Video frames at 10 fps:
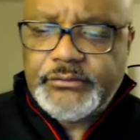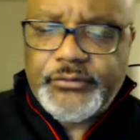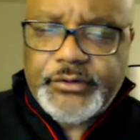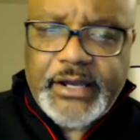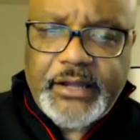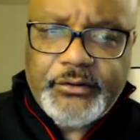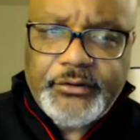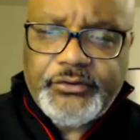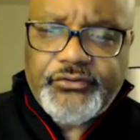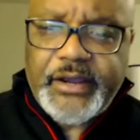For $1, you
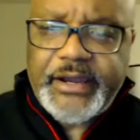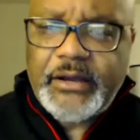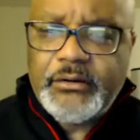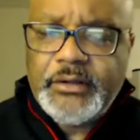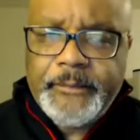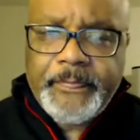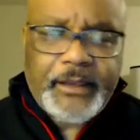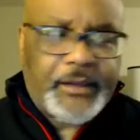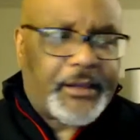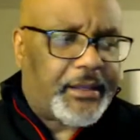can try it out,
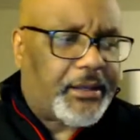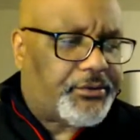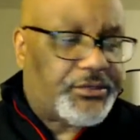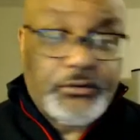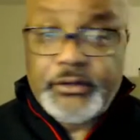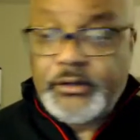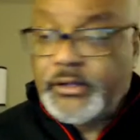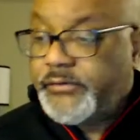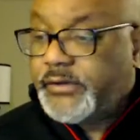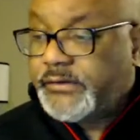and I guarantee you're going to
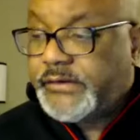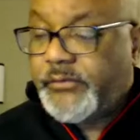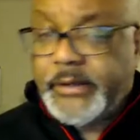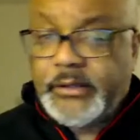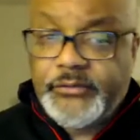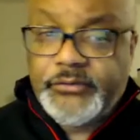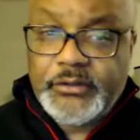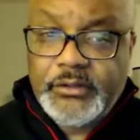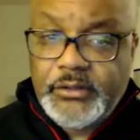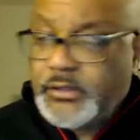love it because everybody loves it.
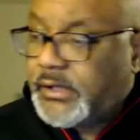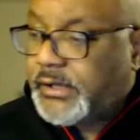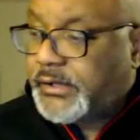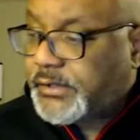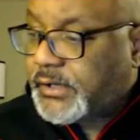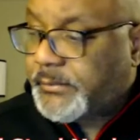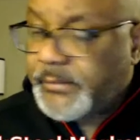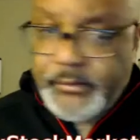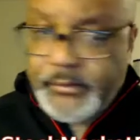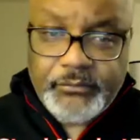And
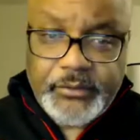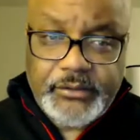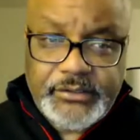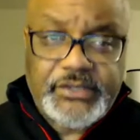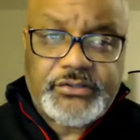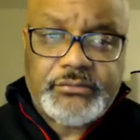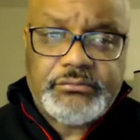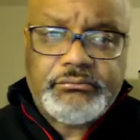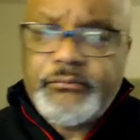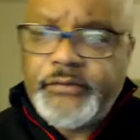because we teach
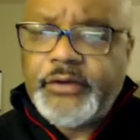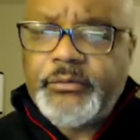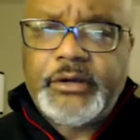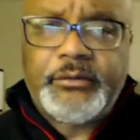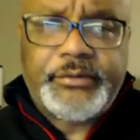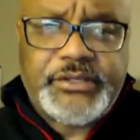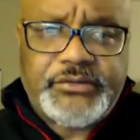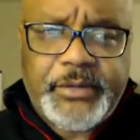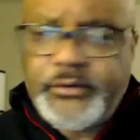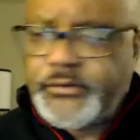very well, we teach
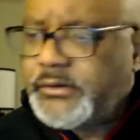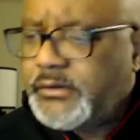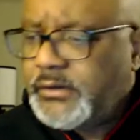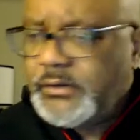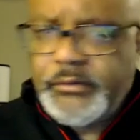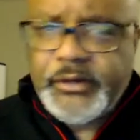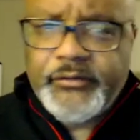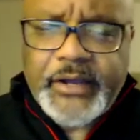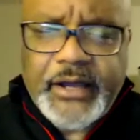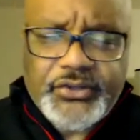better than whatever
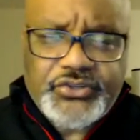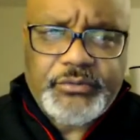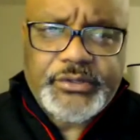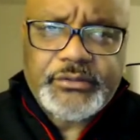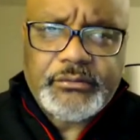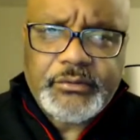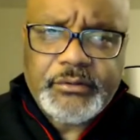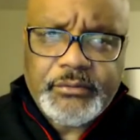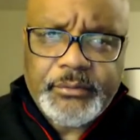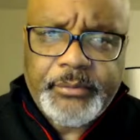college you went to.
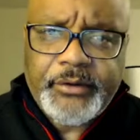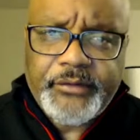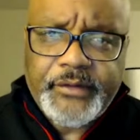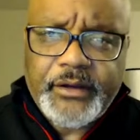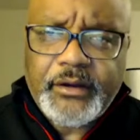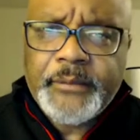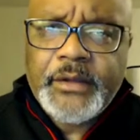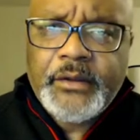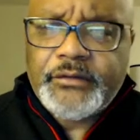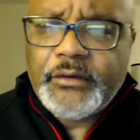We're better than they are.
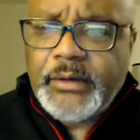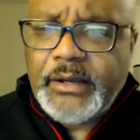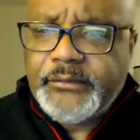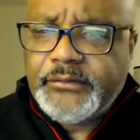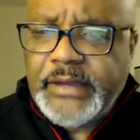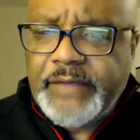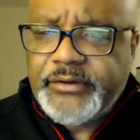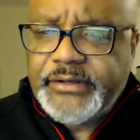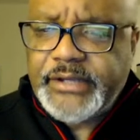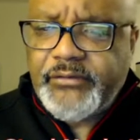So so have a
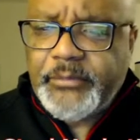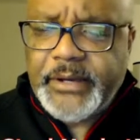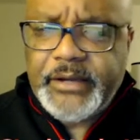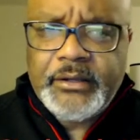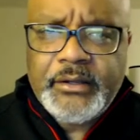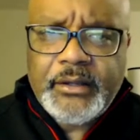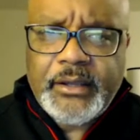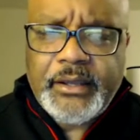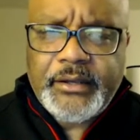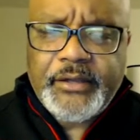good day, everybody.
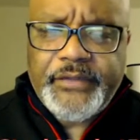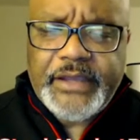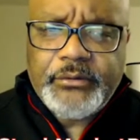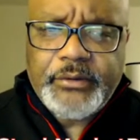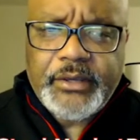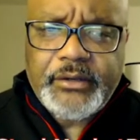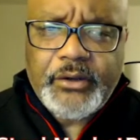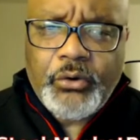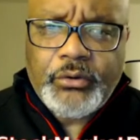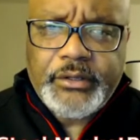And thank you again,
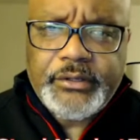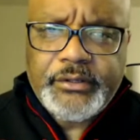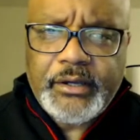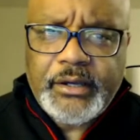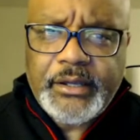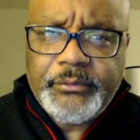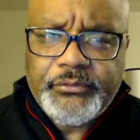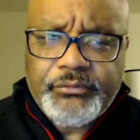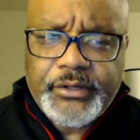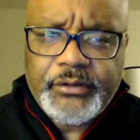Oakland. It was
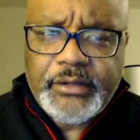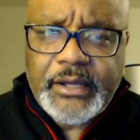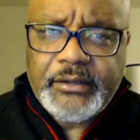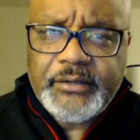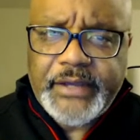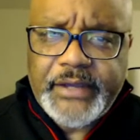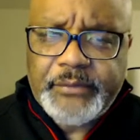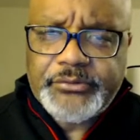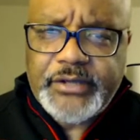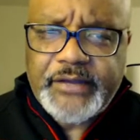real. I love hanging out
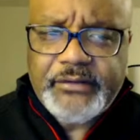with you guys.